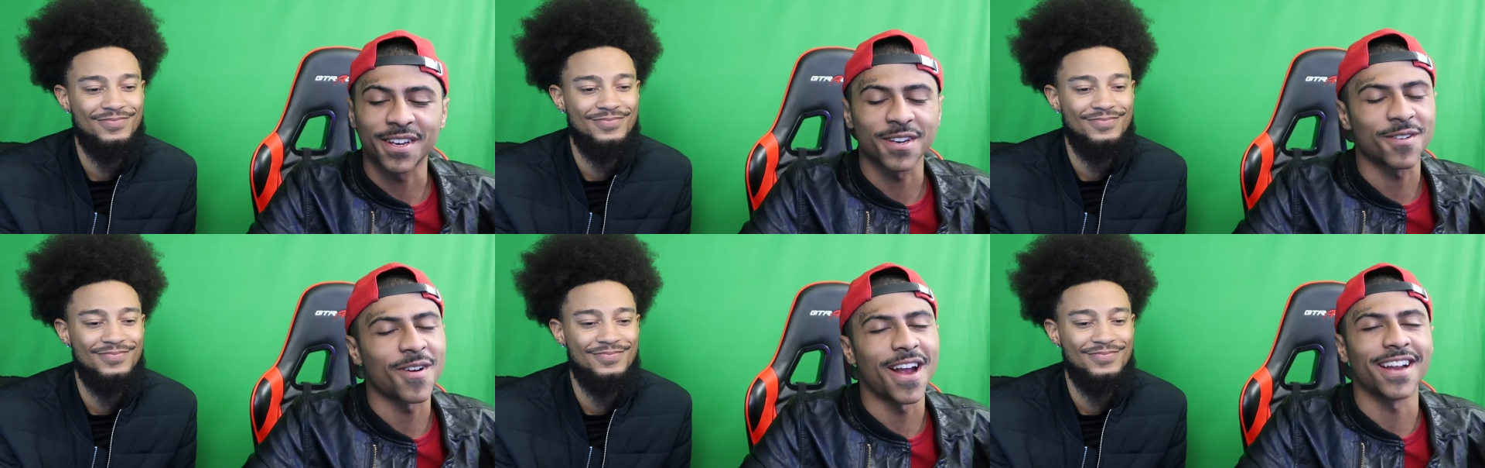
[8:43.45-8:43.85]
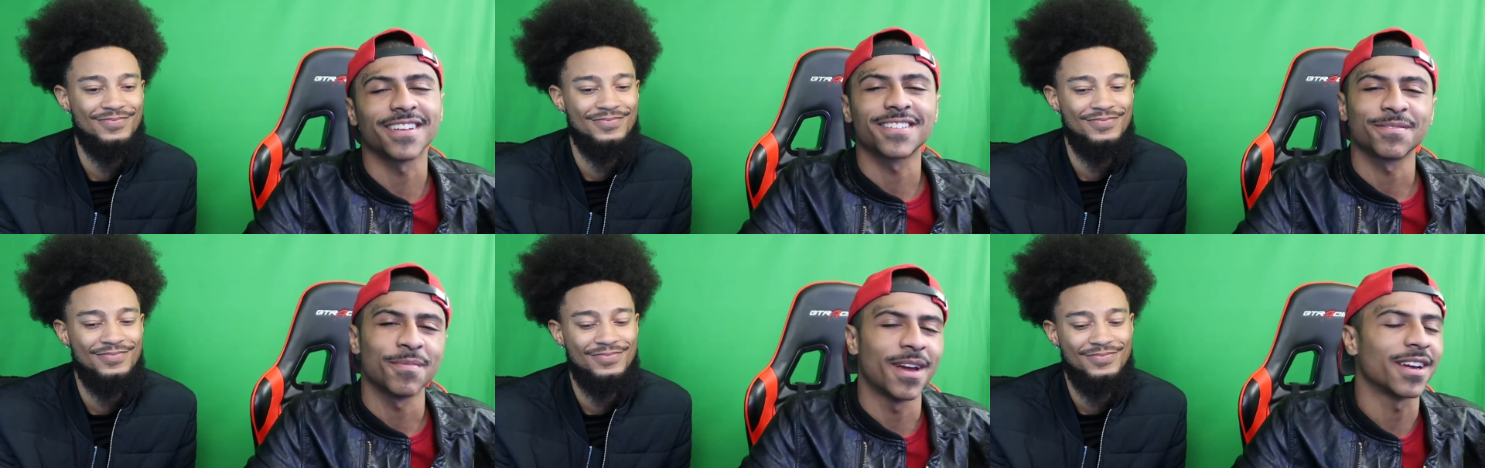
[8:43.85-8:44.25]

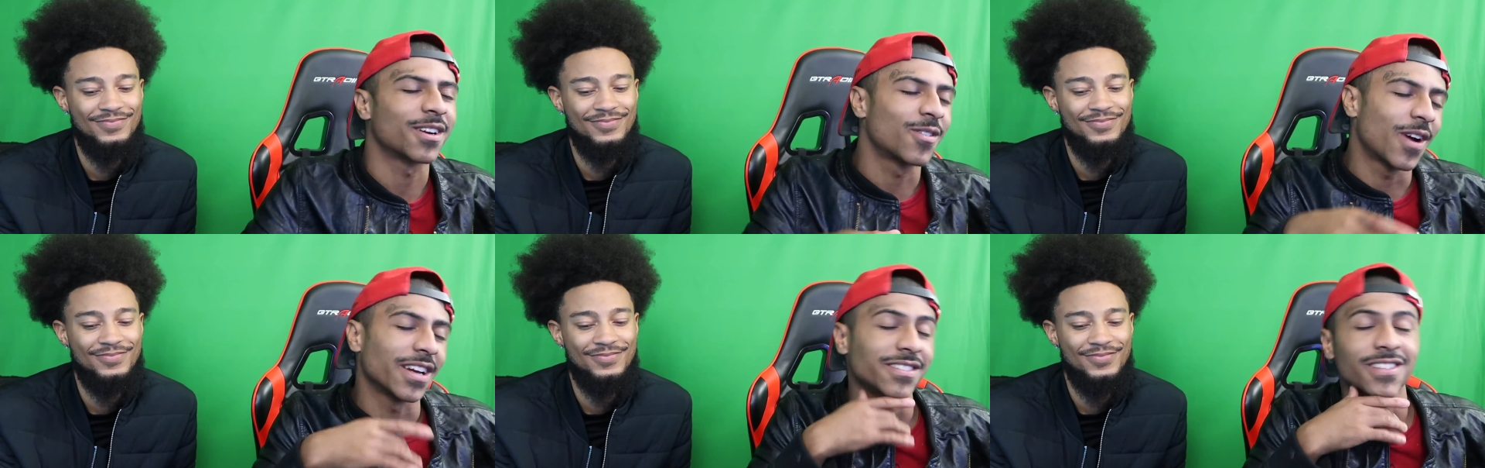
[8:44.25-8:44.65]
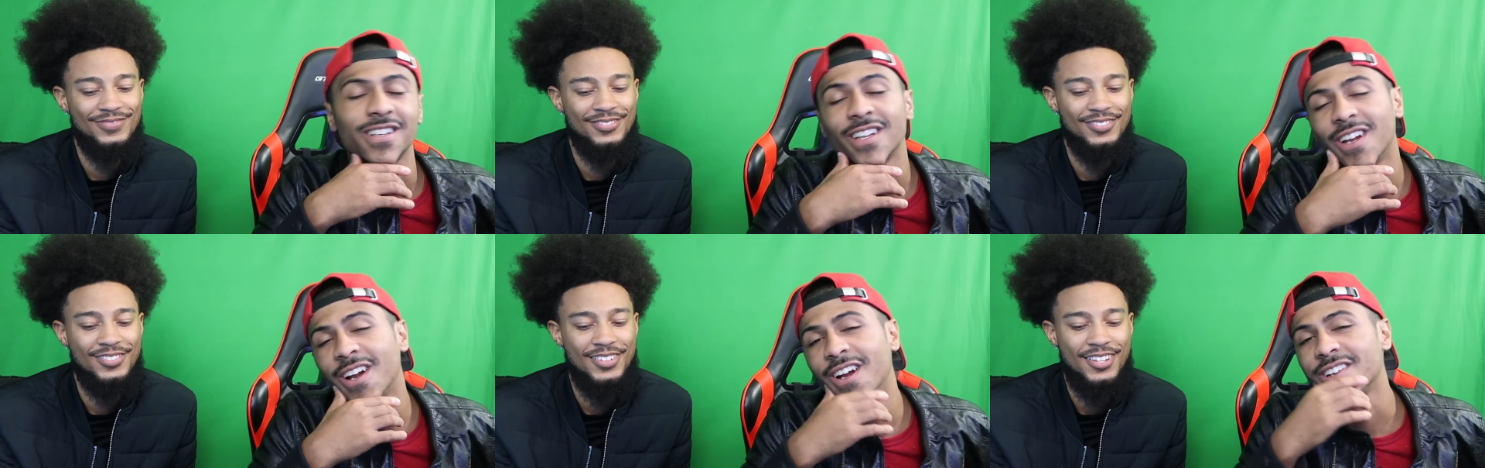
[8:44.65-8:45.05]
Speaker 1: Congrats, man. Congrats to
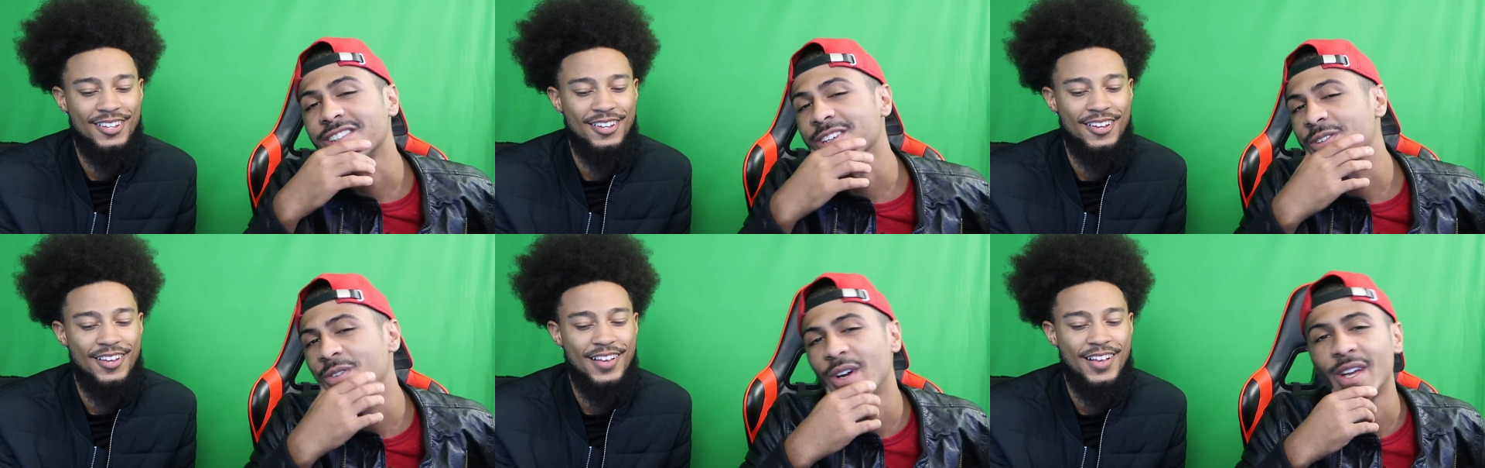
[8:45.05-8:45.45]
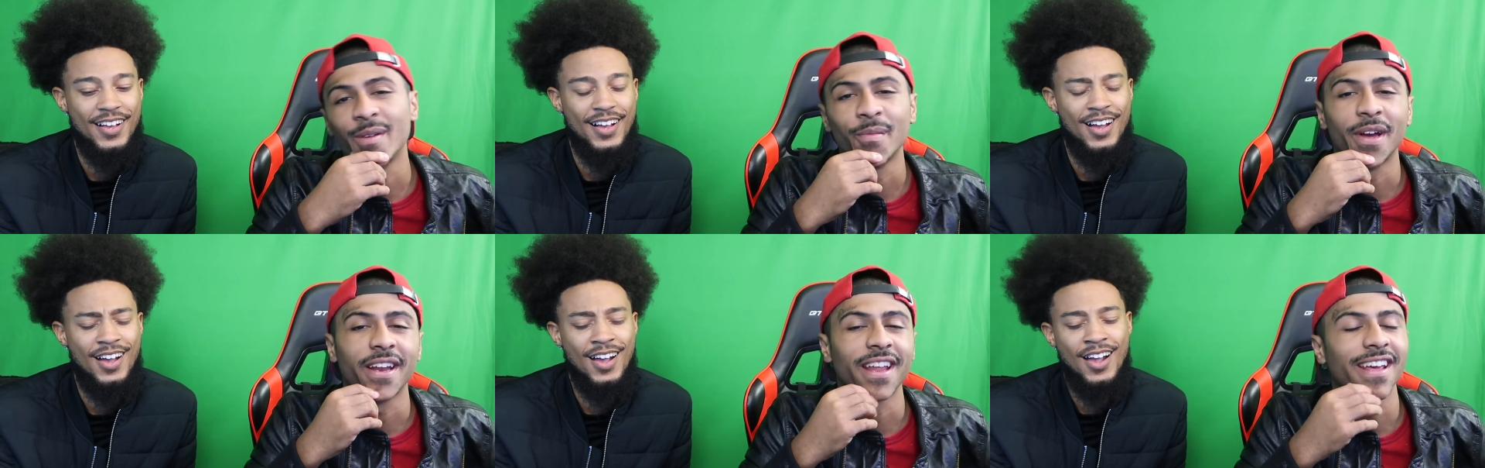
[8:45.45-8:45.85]
Clarence and Queen, man.